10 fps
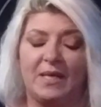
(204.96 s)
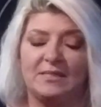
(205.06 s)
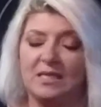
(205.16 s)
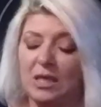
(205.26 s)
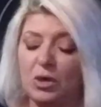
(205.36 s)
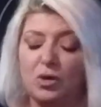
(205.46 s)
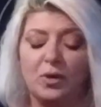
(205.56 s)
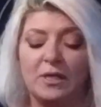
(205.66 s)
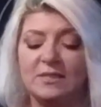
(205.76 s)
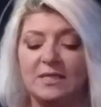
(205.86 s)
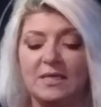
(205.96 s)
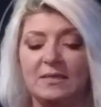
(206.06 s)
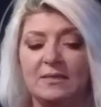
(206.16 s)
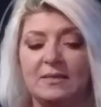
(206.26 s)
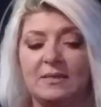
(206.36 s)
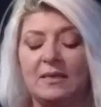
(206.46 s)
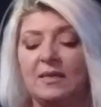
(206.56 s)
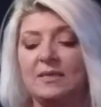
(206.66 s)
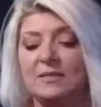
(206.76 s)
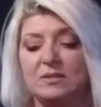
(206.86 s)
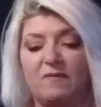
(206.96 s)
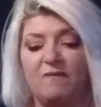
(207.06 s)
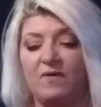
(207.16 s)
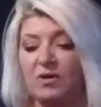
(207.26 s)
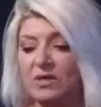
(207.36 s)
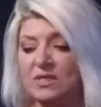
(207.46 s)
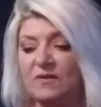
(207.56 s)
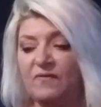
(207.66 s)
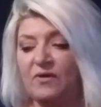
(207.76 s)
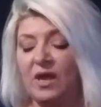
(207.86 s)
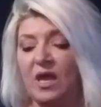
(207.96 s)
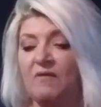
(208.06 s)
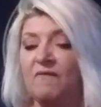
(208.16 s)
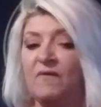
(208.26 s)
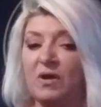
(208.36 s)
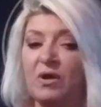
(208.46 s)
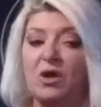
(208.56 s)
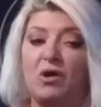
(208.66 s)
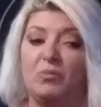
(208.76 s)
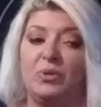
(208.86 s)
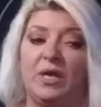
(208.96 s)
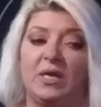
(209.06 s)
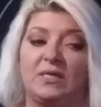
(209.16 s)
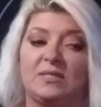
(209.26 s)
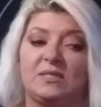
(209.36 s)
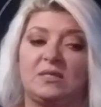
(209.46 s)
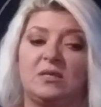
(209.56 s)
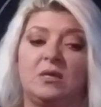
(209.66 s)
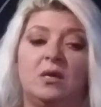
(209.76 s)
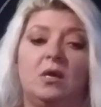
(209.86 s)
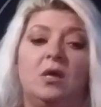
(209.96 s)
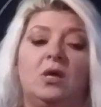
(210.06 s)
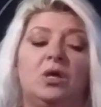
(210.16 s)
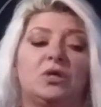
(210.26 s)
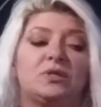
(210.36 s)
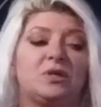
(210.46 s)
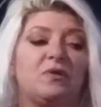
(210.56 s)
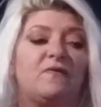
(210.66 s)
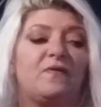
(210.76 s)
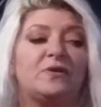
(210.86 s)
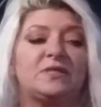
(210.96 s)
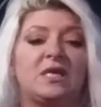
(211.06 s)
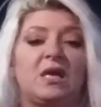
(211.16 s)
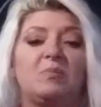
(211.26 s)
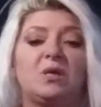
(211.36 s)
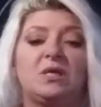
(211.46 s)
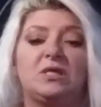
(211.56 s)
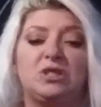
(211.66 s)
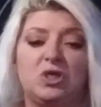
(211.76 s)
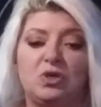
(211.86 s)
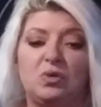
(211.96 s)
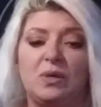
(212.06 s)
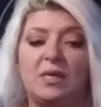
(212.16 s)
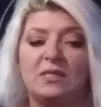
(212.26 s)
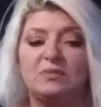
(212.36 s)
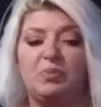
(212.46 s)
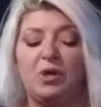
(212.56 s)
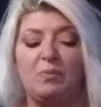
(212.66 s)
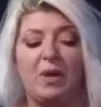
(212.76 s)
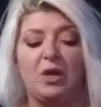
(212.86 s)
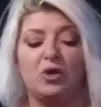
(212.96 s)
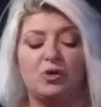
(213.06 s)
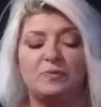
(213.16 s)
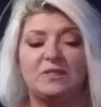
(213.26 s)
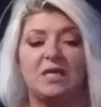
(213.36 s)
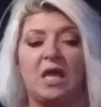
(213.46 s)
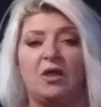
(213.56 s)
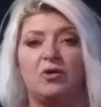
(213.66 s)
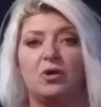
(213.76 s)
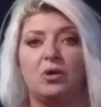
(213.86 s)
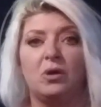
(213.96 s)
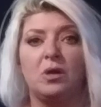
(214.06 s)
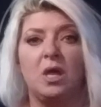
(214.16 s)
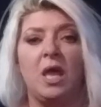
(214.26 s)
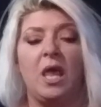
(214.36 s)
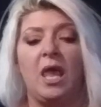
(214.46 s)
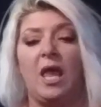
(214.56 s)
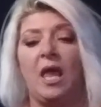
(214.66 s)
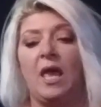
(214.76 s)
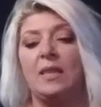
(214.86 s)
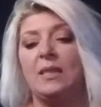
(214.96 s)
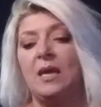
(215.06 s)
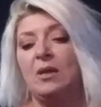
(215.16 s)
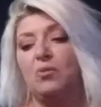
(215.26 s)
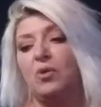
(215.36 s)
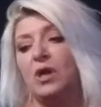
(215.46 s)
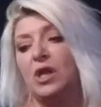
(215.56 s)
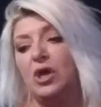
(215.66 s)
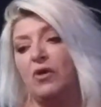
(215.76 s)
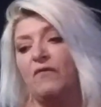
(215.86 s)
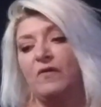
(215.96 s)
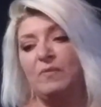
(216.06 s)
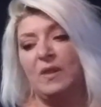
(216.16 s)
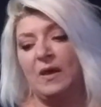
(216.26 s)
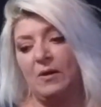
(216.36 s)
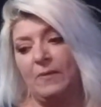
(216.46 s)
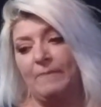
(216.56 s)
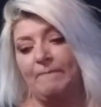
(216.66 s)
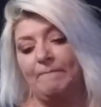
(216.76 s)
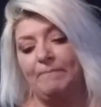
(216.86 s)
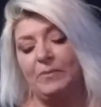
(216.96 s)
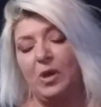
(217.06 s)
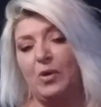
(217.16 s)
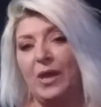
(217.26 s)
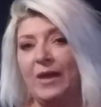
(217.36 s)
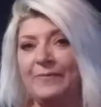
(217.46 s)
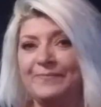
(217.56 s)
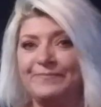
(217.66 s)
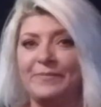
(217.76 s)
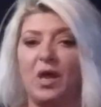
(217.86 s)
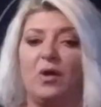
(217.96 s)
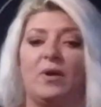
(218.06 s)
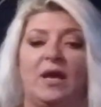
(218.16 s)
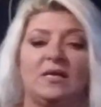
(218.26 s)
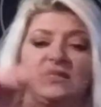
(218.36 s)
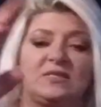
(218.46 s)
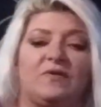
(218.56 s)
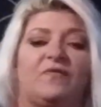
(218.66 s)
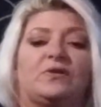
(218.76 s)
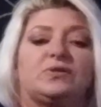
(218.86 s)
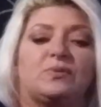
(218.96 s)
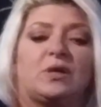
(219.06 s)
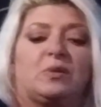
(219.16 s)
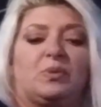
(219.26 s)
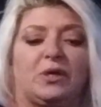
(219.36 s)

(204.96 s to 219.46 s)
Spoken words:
It's a little crazy. It's very different and very complex. So the first thing I'm going to do is put my herbs together, and then we're going to go from there. Okay? Alright, so first we're going to